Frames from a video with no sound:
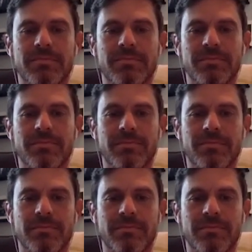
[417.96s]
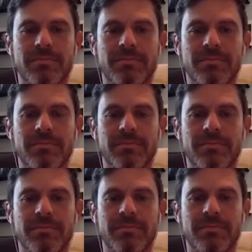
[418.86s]

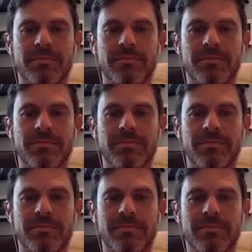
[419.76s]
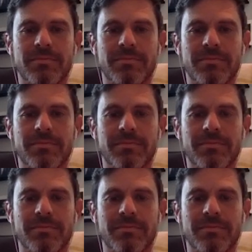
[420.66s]
This person isn't speaking.